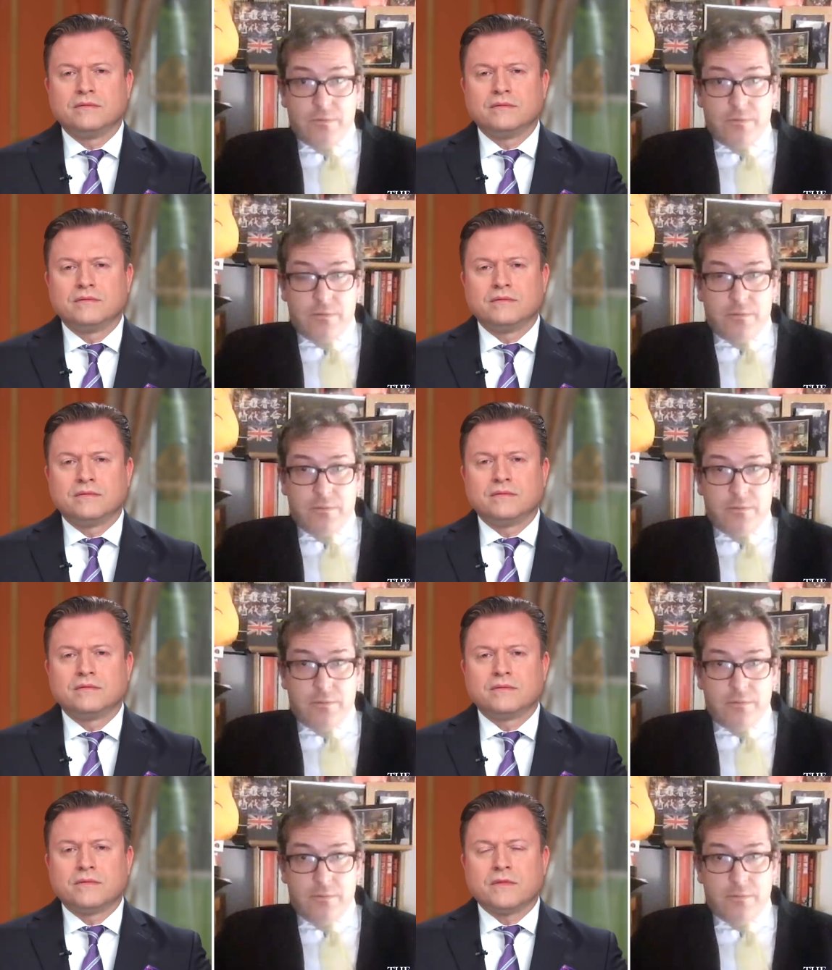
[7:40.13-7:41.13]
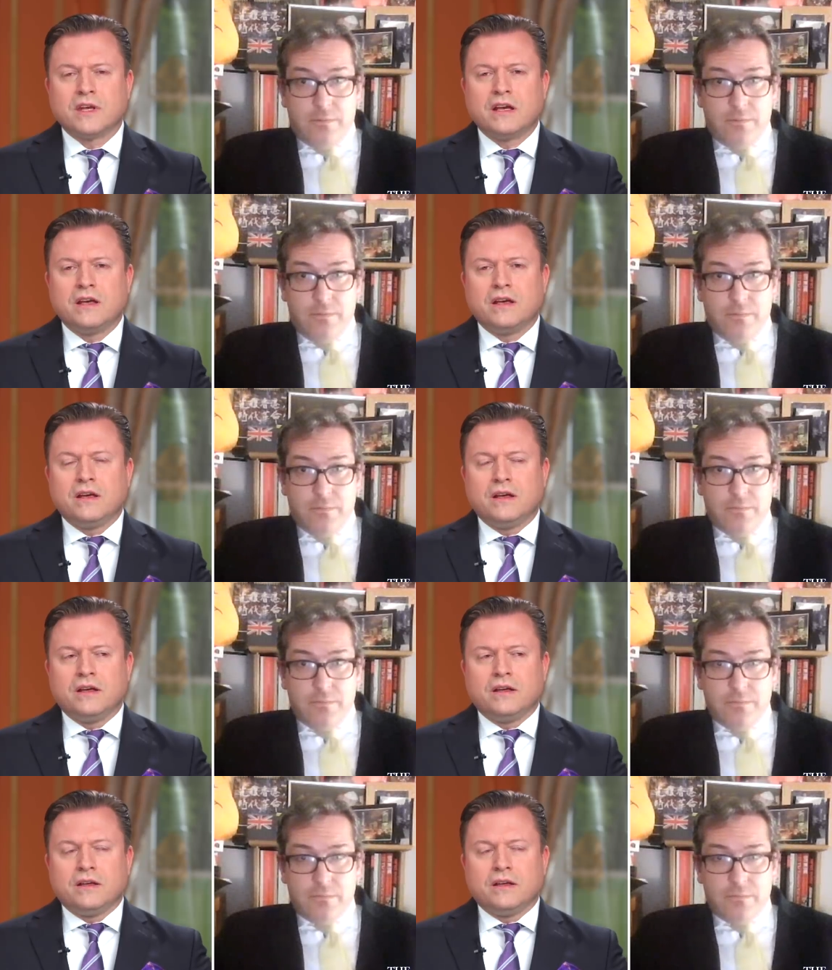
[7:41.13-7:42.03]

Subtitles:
Nothing is said.